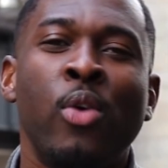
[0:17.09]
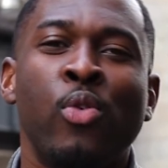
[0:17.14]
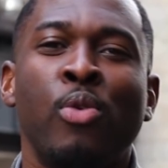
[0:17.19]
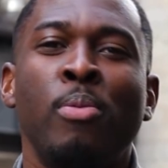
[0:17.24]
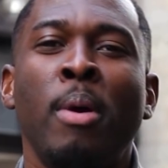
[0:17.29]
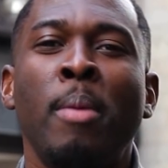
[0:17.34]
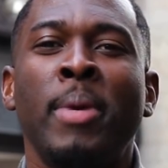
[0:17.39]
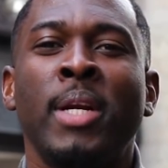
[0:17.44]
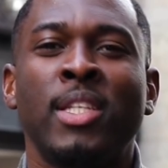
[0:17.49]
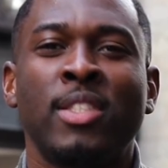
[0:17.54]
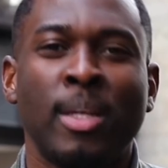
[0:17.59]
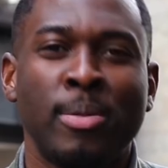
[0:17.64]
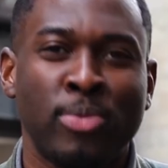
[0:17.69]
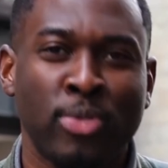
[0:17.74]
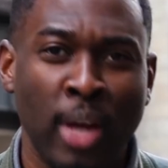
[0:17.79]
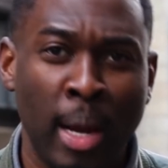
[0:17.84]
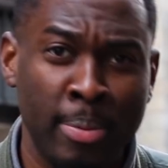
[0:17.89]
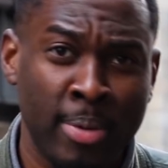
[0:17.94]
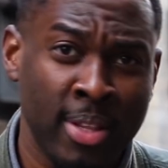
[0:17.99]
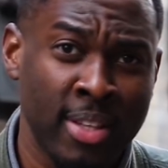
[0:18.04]
Remember to
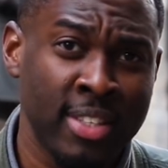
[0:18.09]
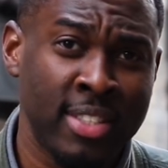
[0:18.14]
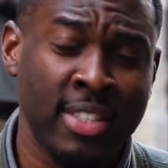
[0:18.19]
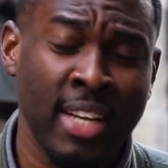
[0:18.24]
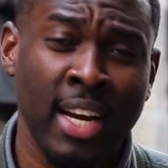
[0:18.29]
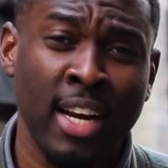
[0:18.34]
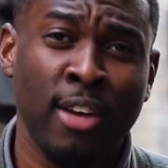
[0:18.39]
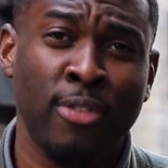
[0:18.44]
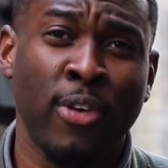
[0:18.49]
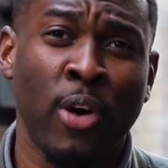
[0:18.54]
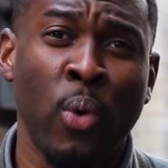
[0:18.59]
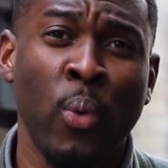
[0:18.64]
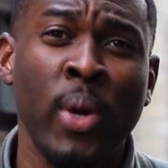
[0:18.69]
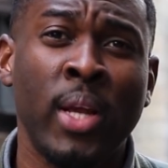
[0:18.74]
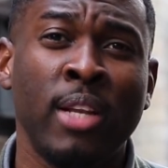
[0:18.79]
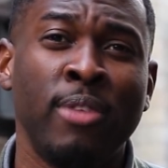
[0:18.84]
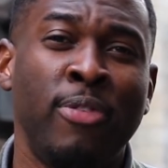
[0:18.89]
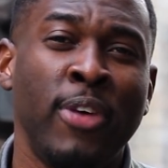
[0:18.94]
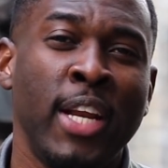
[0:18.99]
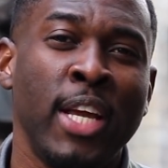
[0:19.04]
subscribe to this channel for
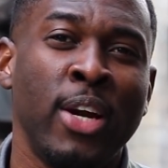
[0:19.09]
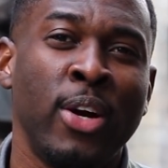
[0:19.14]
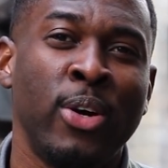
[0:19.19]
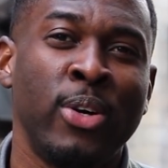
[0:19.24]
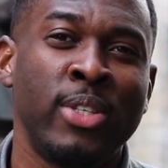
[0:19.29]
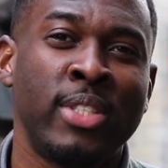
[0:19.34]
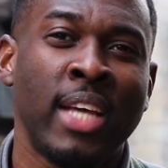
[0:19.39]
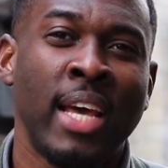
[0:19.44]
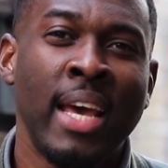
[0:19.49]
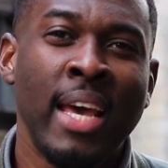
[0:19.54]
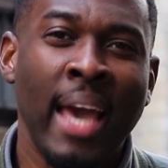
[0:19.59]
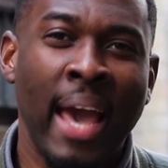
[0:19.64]
weekly videos